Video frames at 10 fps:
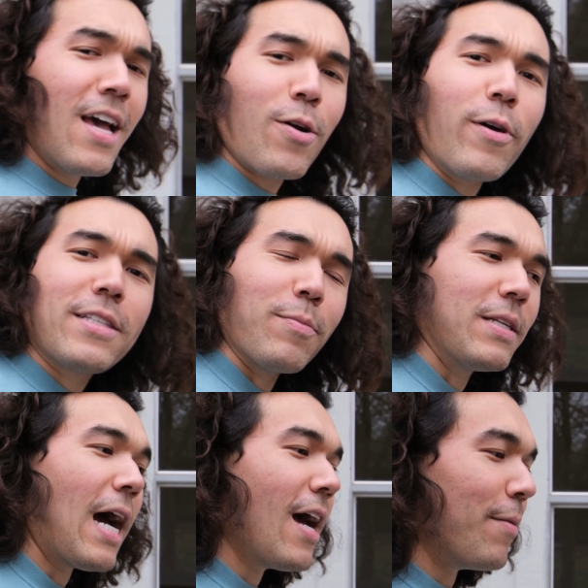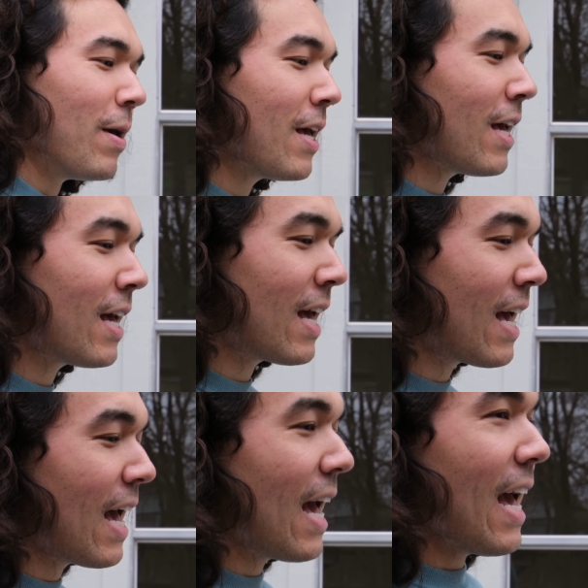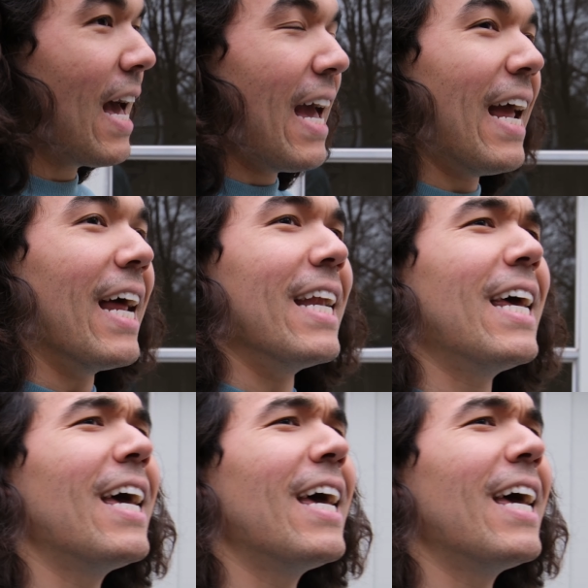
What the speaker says: quite some time, and